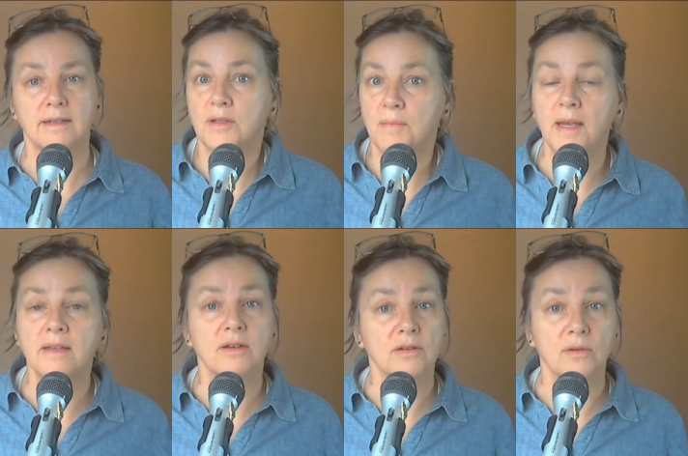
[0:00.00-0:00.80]
So it
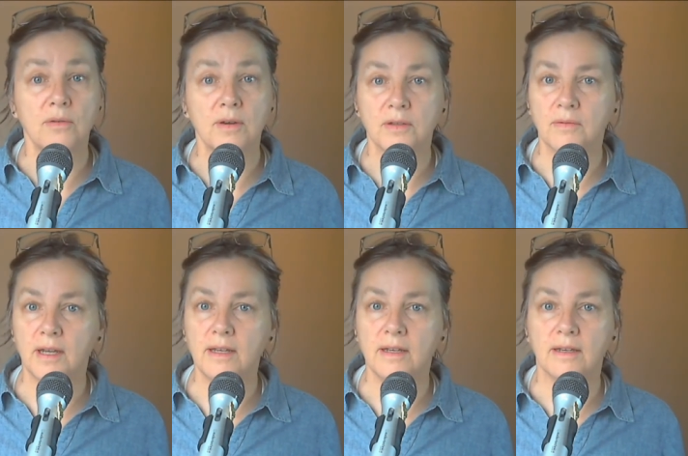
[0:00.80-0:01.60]
depends on your horse,
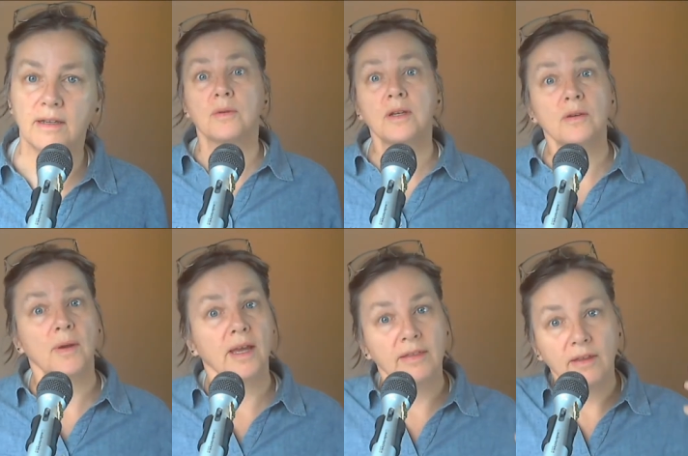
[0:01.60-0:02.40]
right? So real
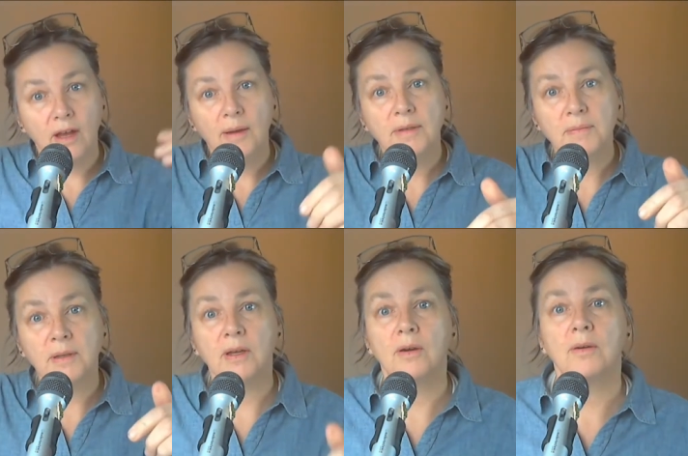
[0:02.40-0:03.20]
quick, in the comments
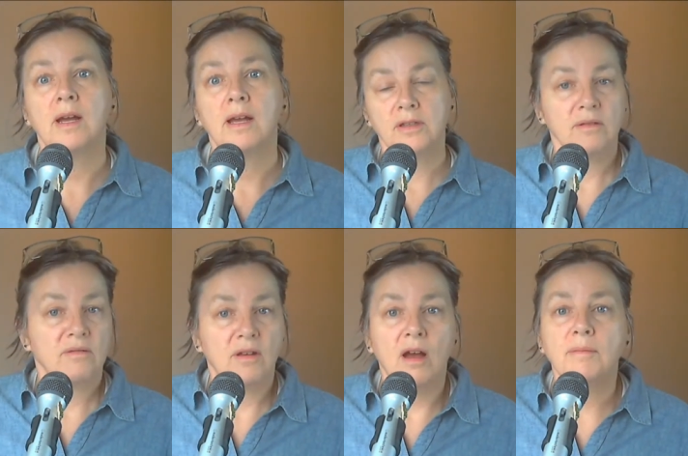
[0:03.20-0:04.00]
below, put
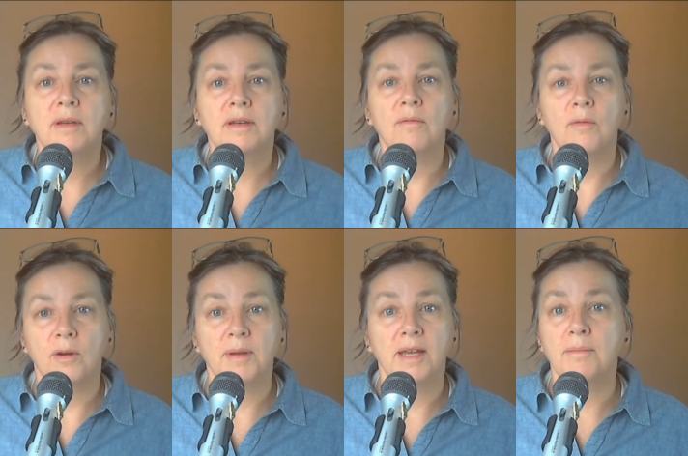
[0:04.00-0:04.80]
the common
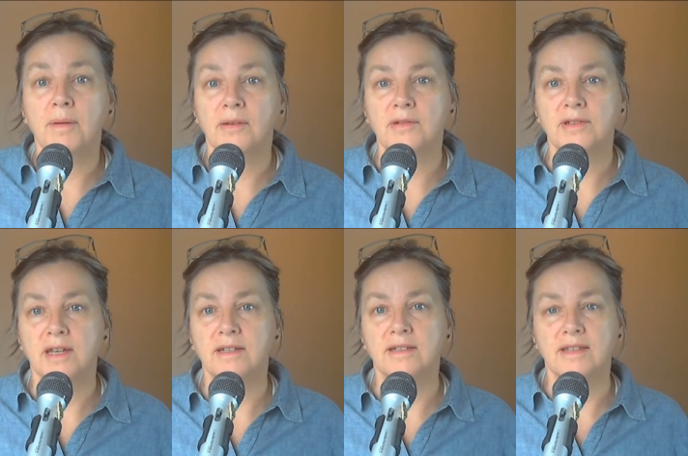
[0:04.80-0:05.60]
warming up
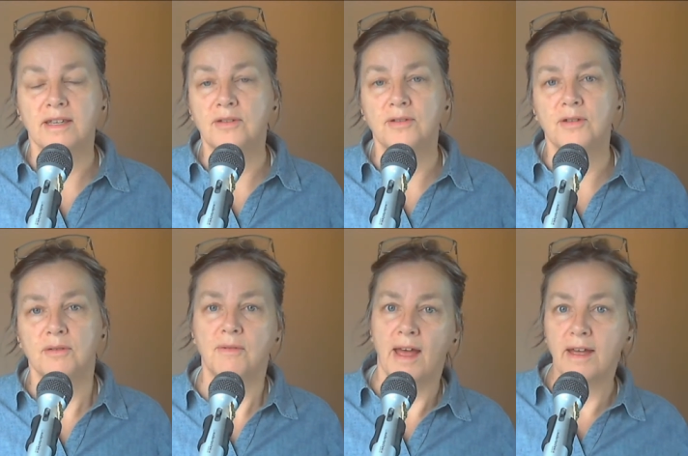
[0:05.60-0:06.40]
exercises that you
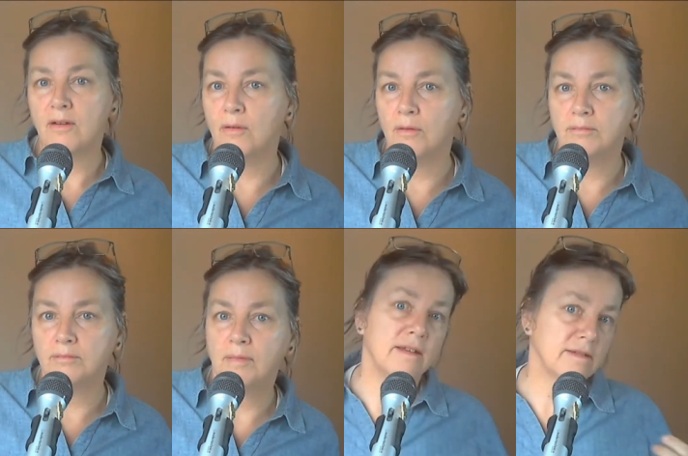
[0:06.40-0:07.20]
do at home
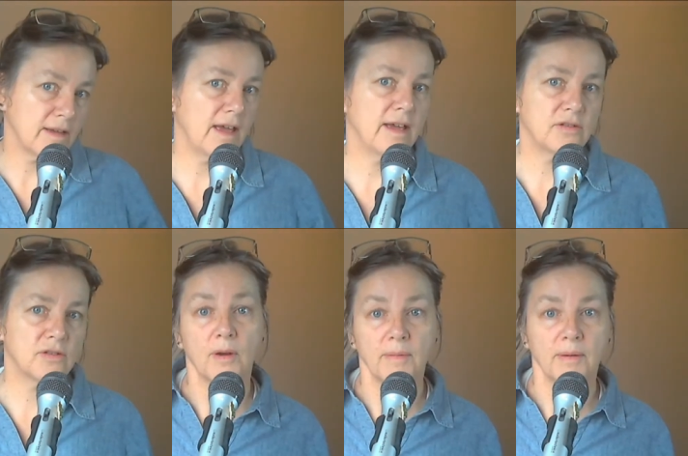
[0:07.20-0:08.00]
and at
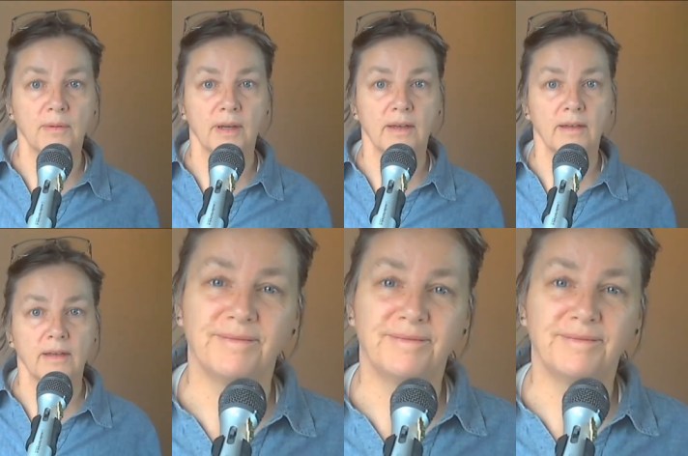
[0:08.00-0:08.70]
warm-up ring.